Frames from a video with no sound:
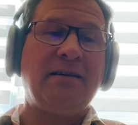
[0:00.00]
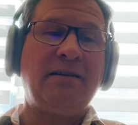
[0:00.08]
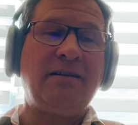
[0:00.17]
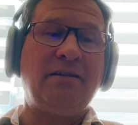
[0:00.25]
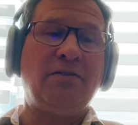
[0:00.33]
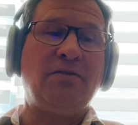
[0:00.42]

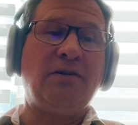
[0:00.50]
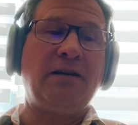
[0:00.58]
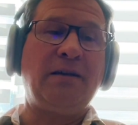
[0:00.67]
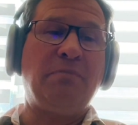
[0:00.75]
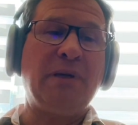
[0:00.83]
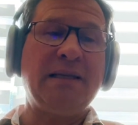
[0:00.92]

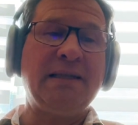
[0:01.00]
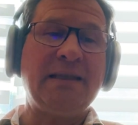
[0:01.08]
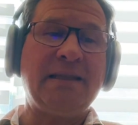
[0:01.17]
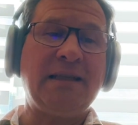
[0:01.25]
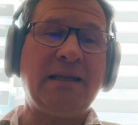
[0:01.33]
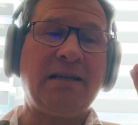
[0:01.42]
in
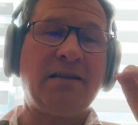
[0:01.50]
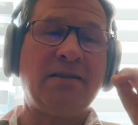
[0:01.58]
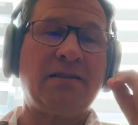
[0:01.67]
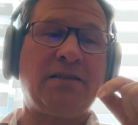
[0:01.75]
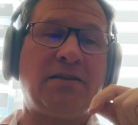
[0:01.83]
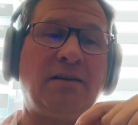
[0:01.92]
business
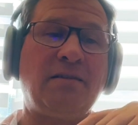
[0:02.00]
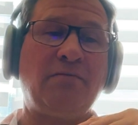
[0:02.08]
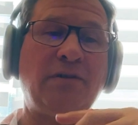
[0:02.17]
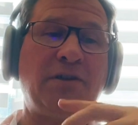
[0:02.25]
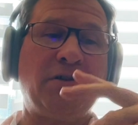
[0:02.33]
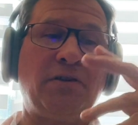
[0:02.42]
English,
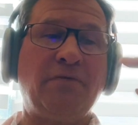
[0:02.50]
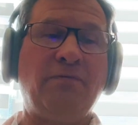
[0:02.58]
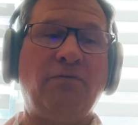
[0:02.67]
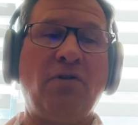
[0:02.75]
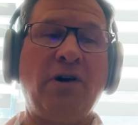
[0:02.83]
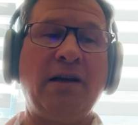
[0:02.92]
we should
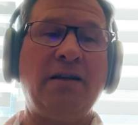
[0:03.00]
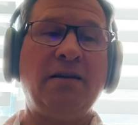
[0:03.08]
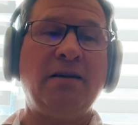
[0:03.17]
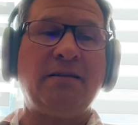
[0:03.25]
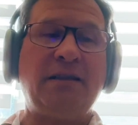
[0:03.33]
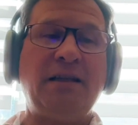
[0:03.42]
avoid
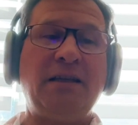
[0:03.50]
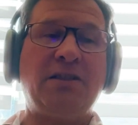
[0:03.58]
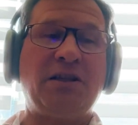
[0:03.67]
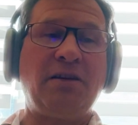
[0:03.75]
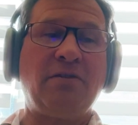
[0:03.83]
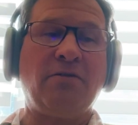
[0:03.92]

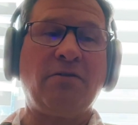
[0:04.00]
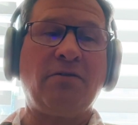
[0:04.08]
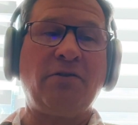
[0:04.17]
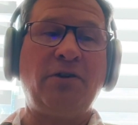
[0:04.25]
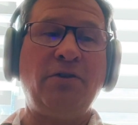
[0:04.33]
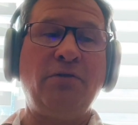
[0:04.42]
teaching
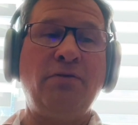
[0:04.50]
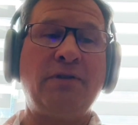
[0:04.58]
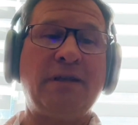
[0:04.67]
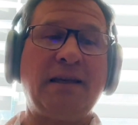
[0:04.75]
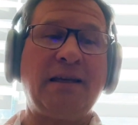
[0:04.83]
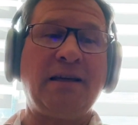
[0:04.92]
or
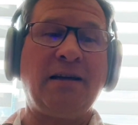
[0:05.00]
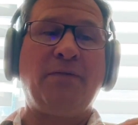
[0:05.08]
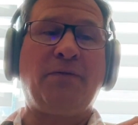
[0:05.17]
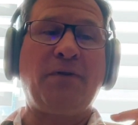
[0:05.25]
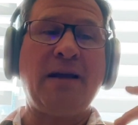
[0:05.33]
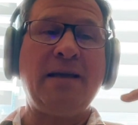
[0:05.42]
using
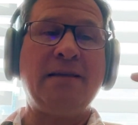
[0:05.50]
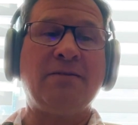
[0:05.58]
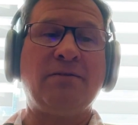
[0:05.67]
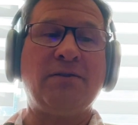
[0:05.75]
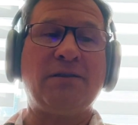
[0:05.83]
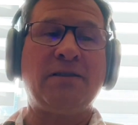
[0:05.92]

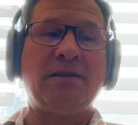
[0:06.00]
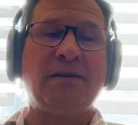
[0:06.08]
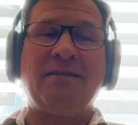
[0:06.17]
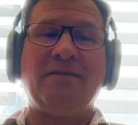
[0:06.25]
phrasals,